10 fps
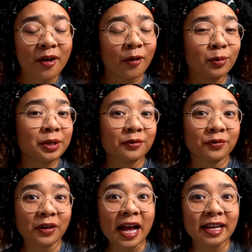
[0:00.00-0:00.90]
or with a
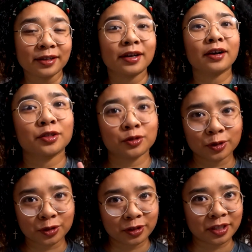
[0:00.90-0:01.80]
friend,
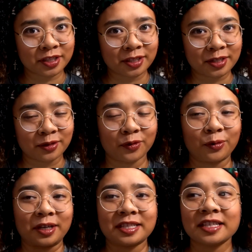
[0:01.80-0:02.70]
socially distanced, of
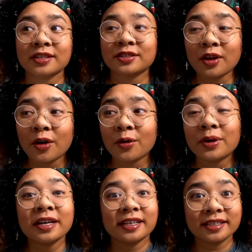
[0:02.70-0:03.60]
course.
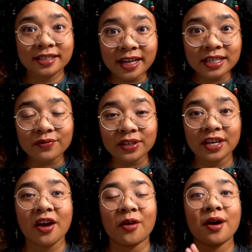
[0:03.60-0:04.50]
So in today's
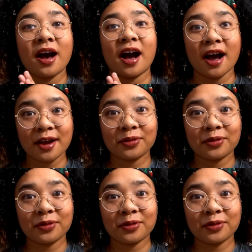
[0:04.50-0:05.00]
video, I